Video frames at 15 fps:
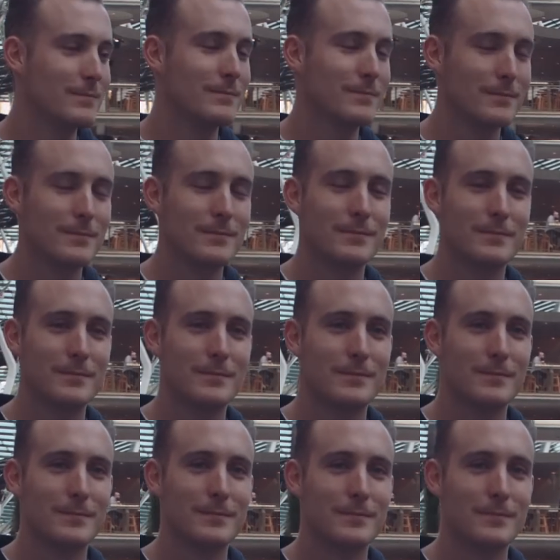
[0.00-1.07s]

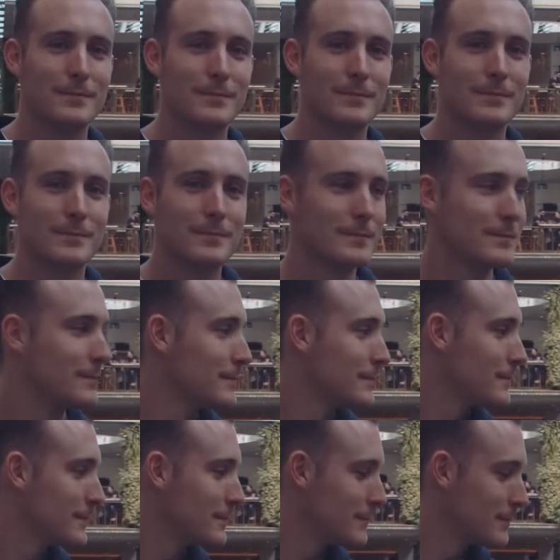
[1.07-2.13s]
No words are spoken by the person on screen.